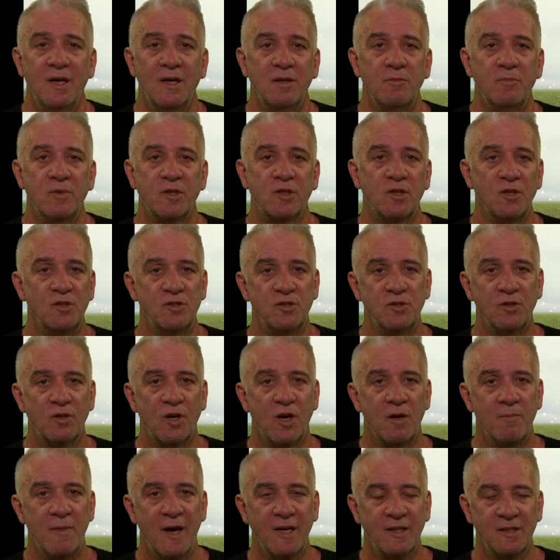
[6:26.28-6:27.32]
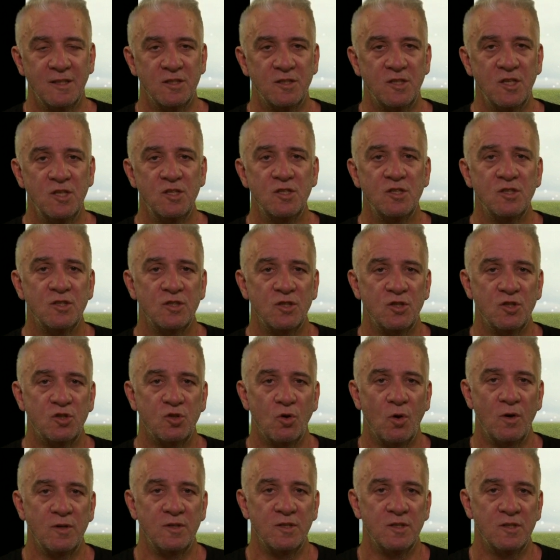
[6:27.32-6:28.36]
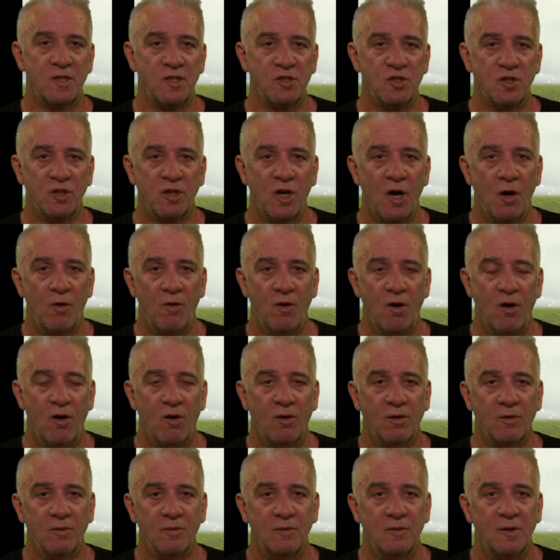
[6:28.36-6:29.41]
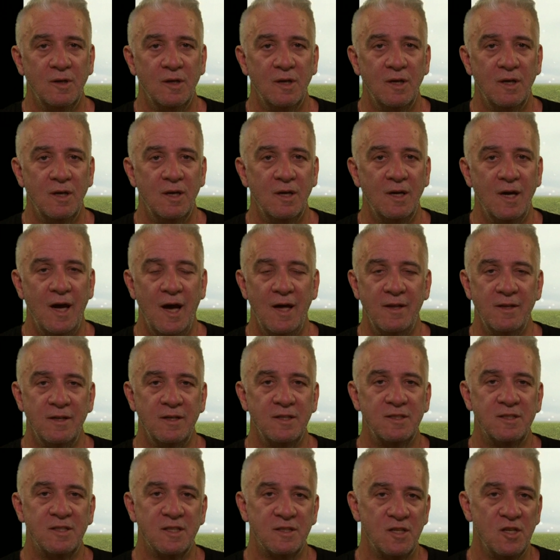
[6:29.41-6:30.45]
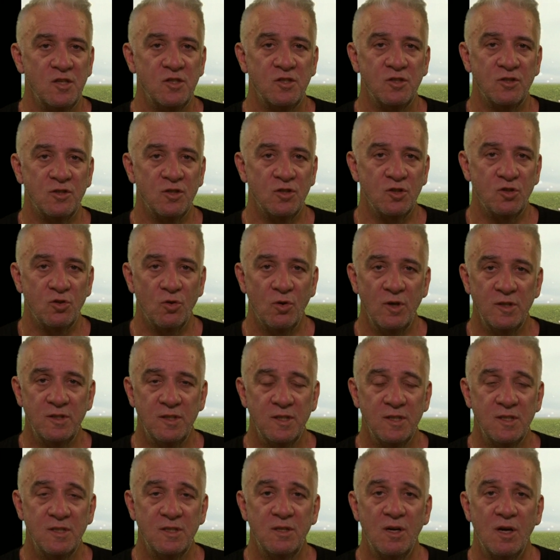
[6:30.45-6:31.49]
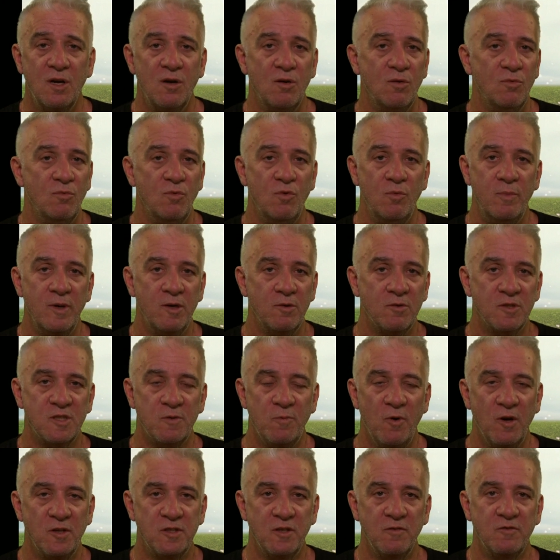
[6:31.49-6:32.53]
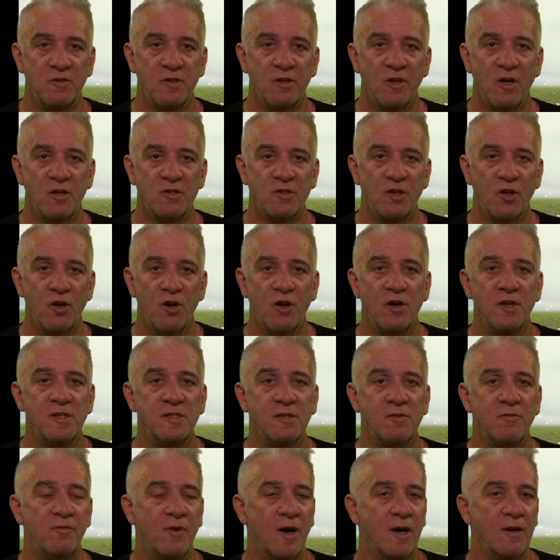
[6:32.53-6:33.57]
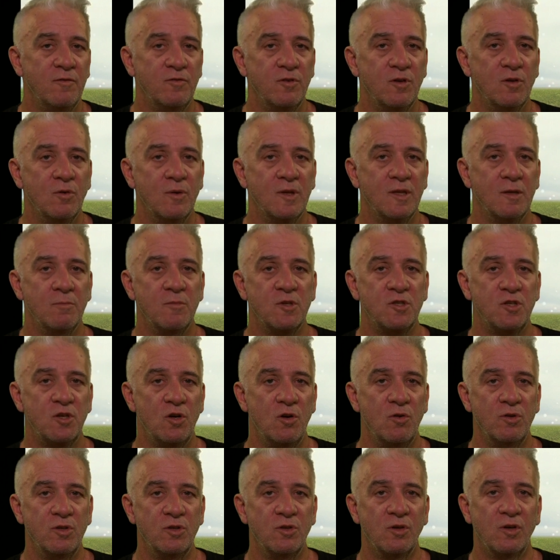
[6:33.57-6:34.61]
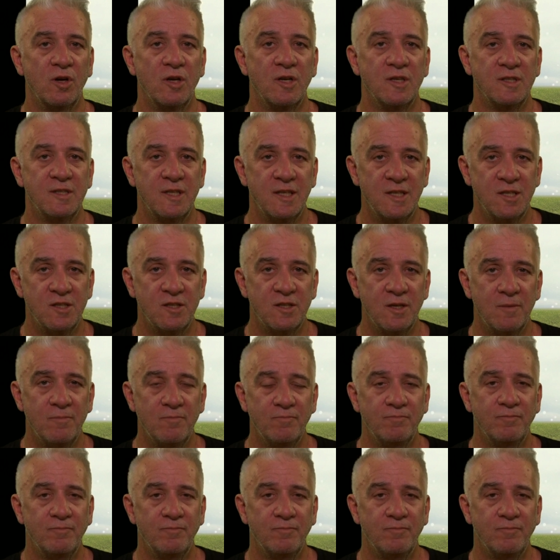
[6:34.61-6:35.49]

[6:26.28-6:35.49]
Because you've got to make decisions and choices as you go along. And these decisions and choices will be responsive to those learners in front of you and the material you're going to teach them.